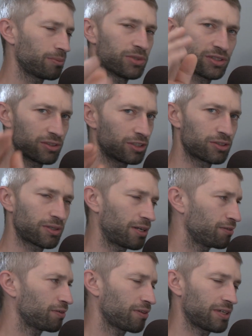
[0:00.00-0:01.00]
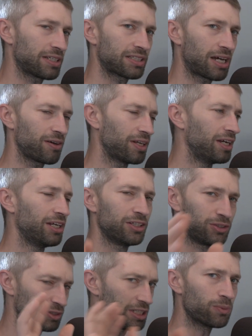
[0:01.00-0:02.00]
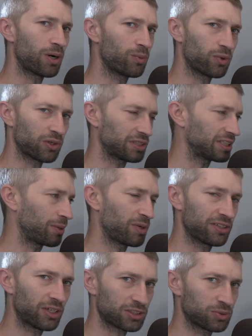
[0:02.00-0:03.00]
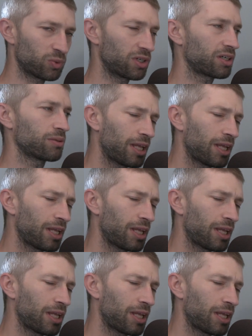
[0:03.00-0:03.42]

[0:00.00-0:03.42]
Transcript: I'm just going to try different things out to see what works and what doesn't work.